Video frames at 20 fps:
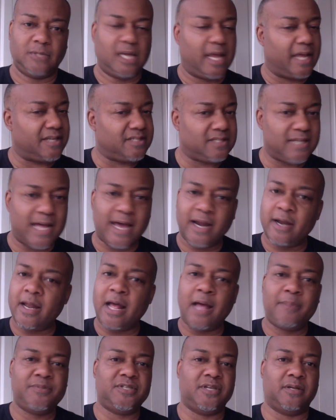It's not an
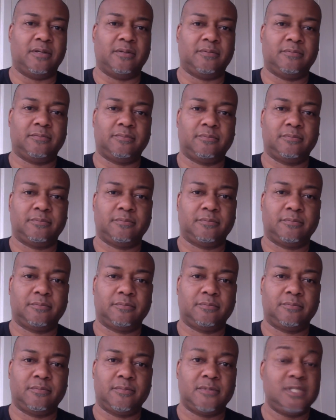option.
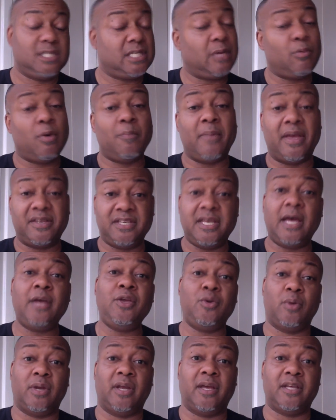Someone may tell
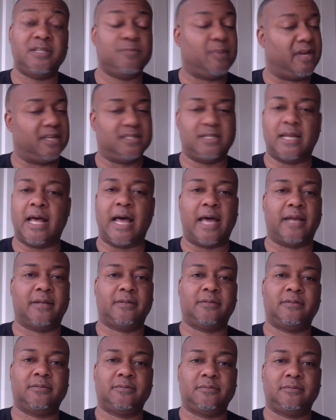you it is, but it's not.
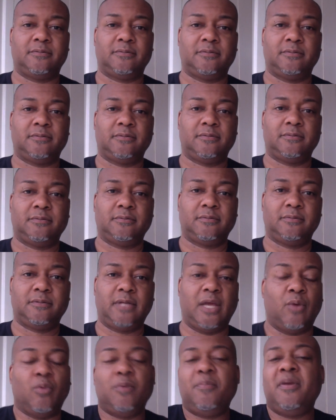
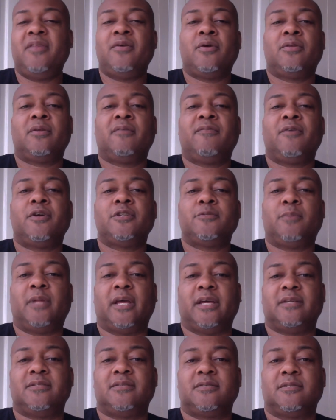It wouldn't be there in the first
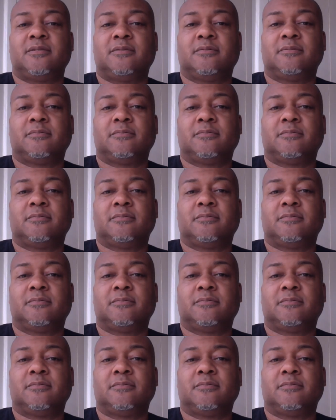place.